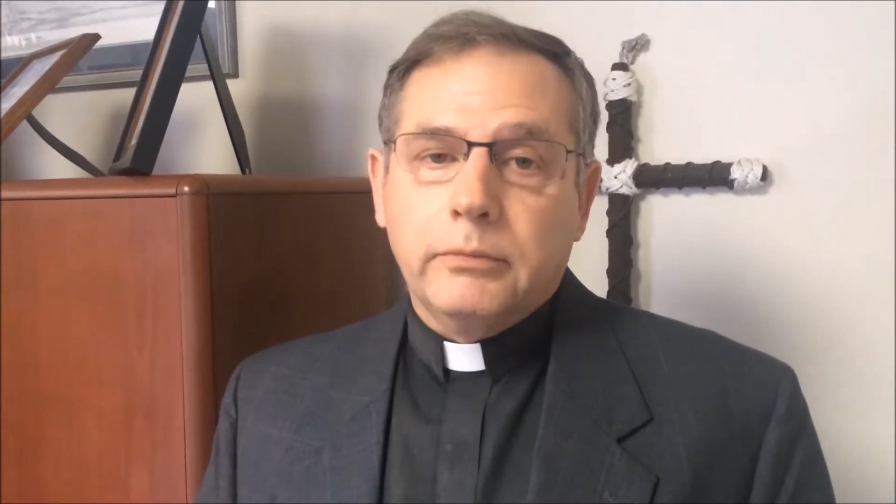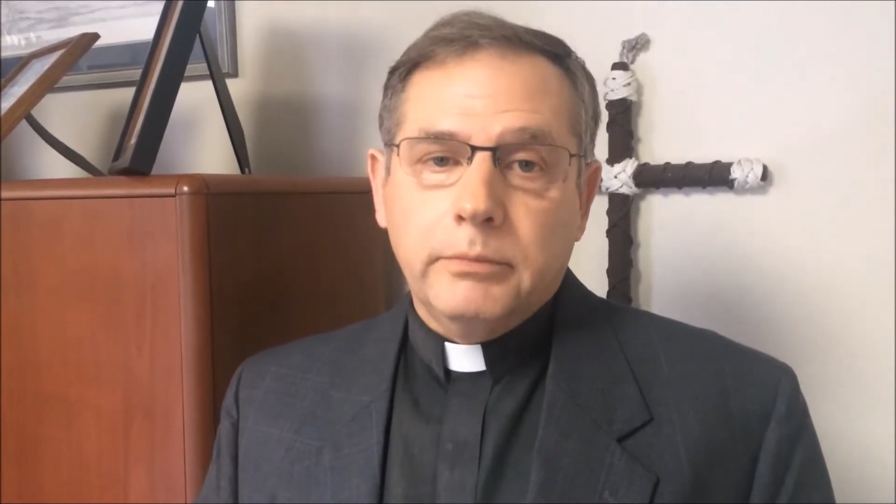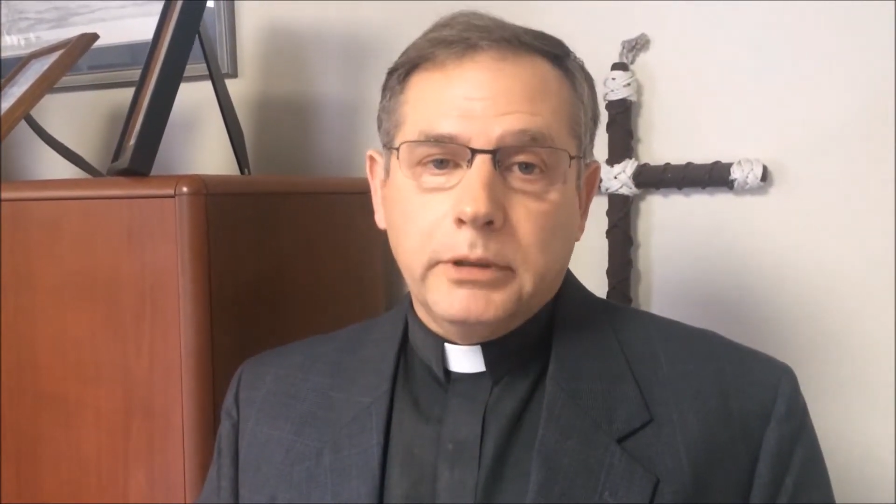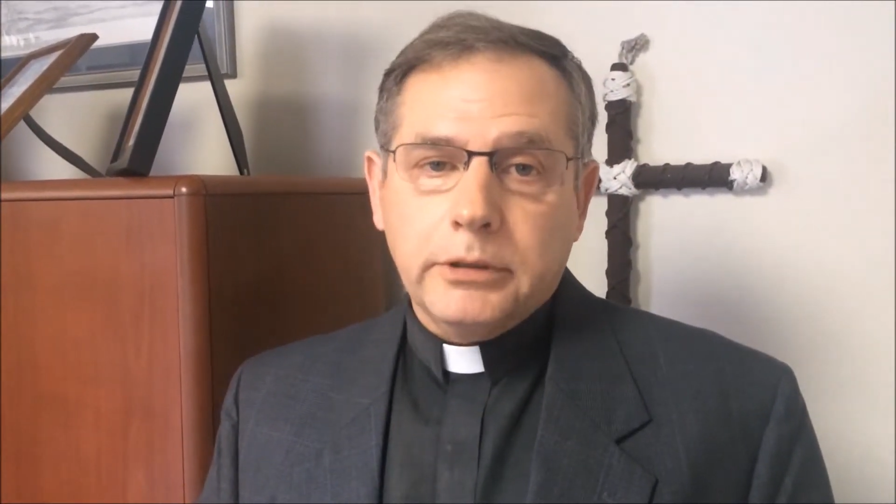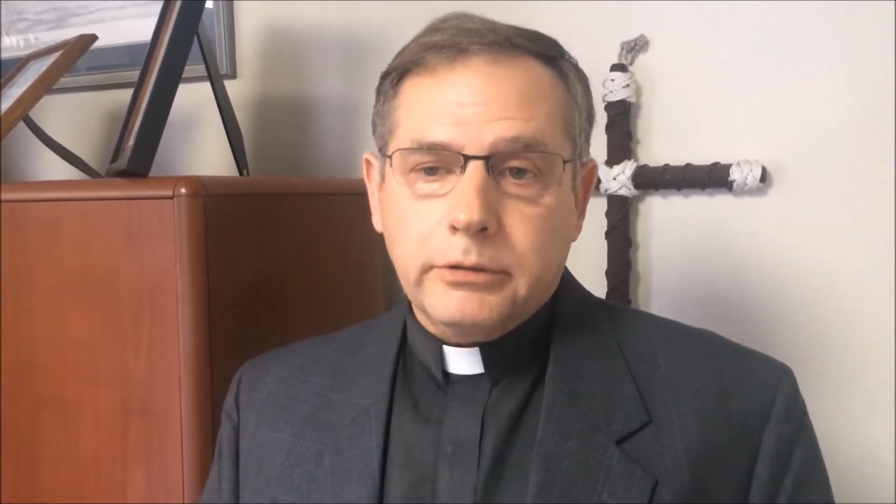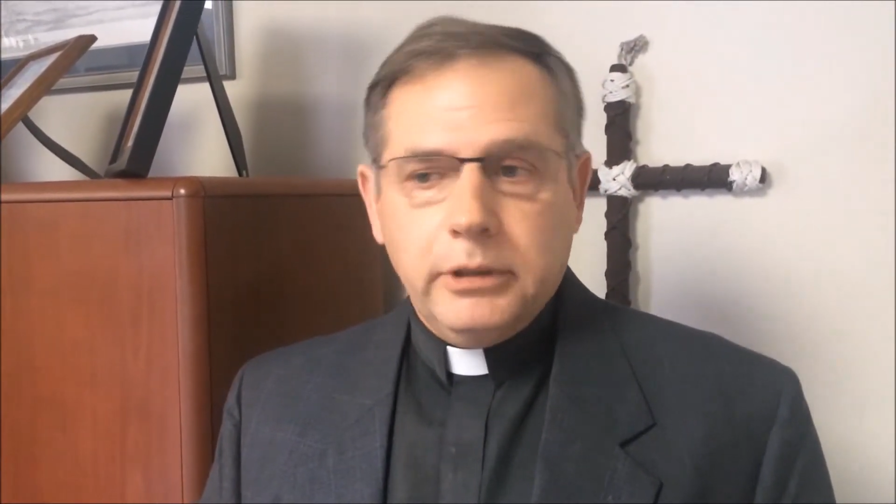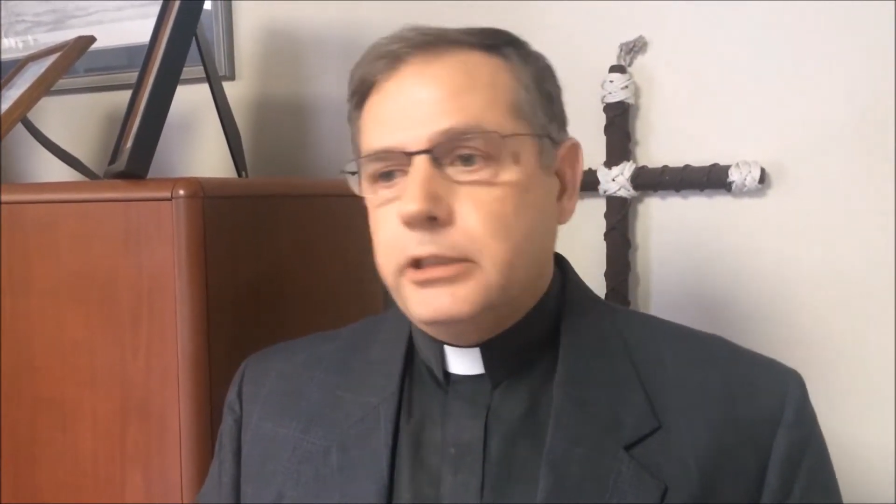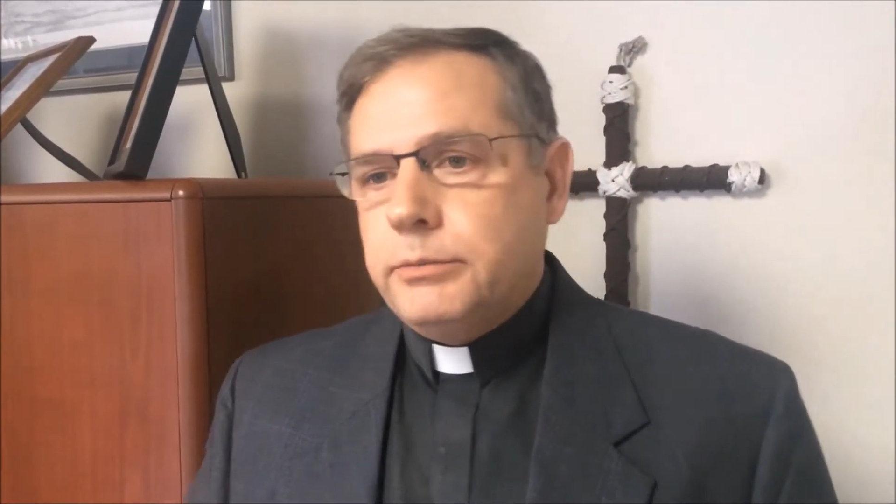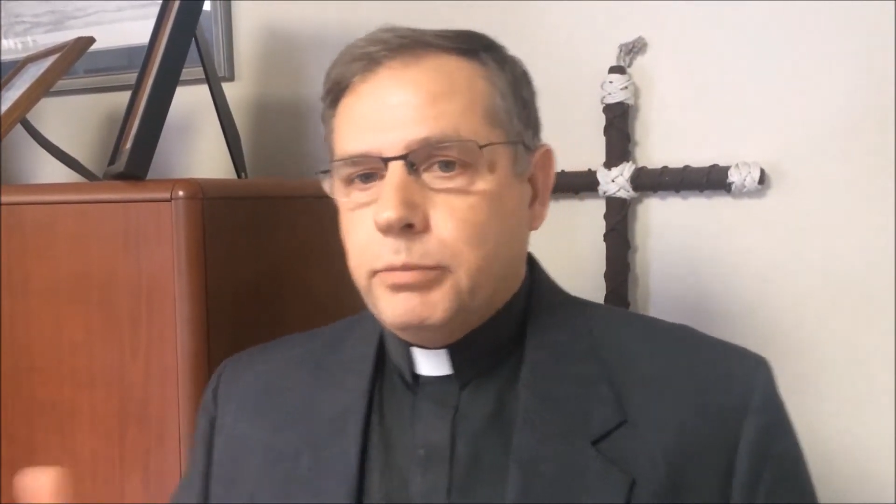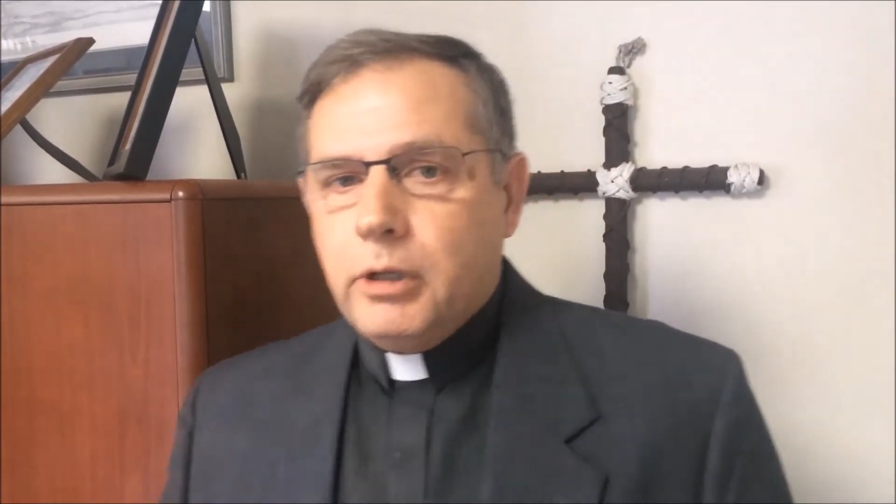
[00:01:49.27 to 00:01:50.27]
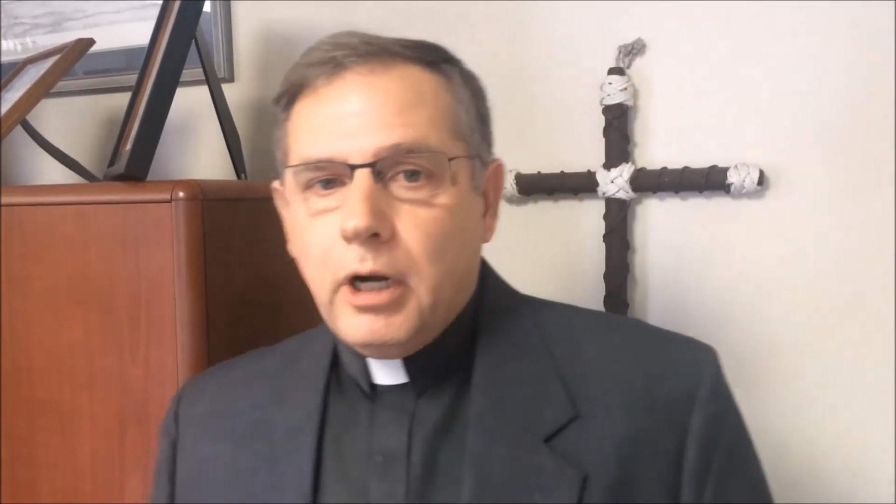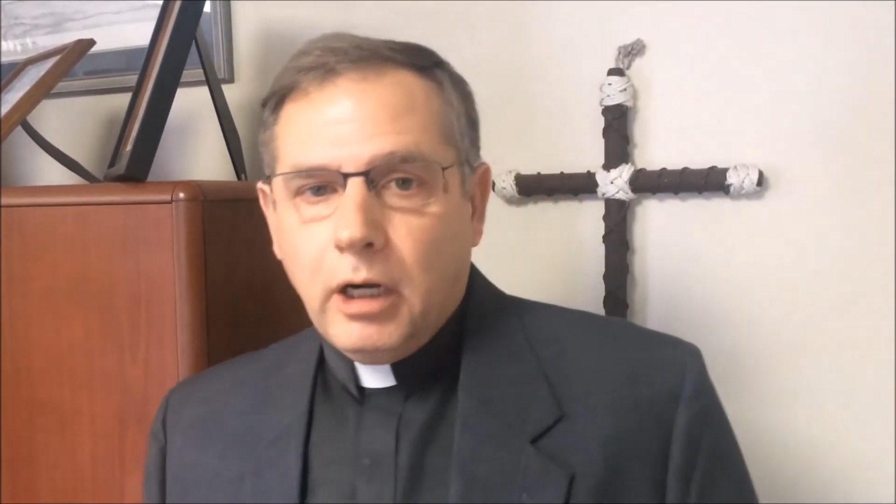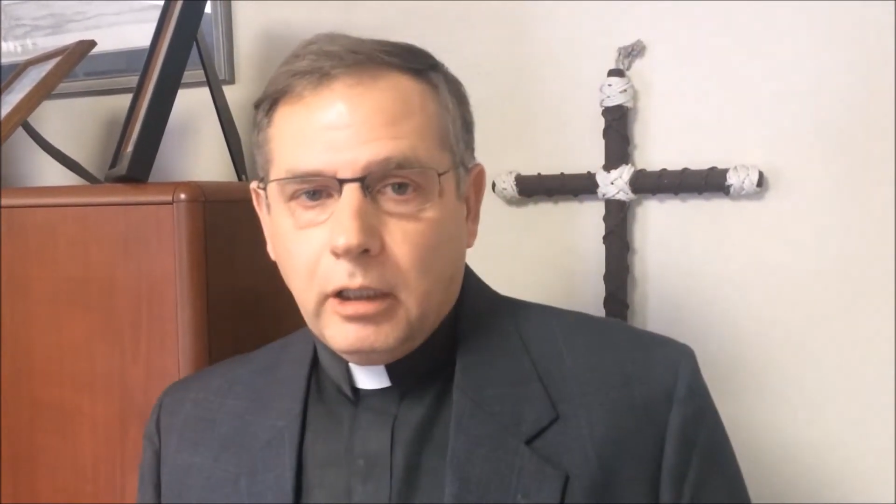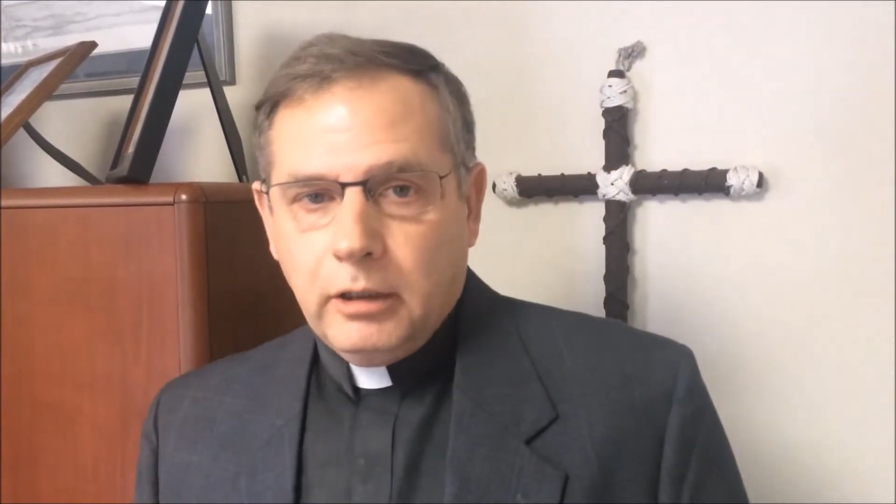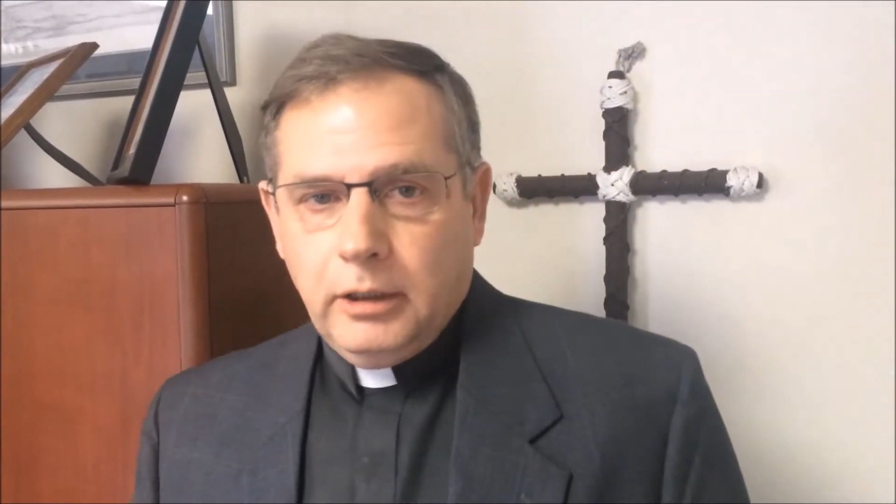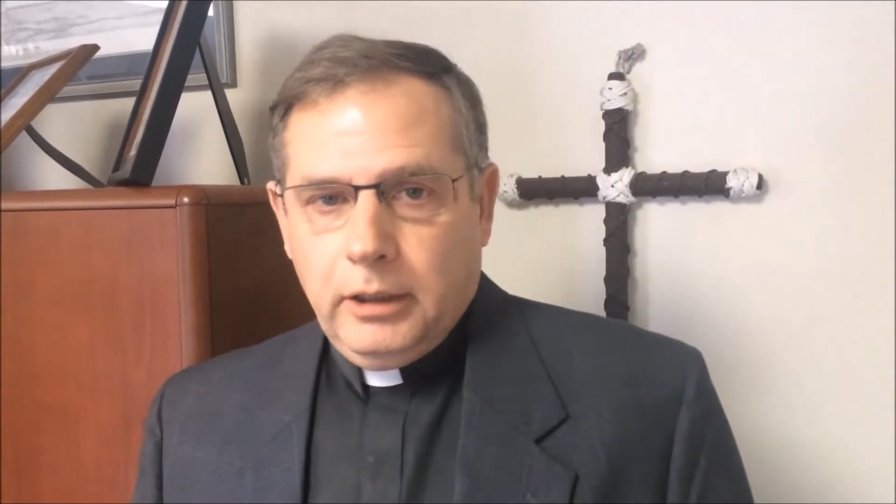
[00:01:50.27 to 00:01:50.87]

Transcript: for ministry. It's prayer.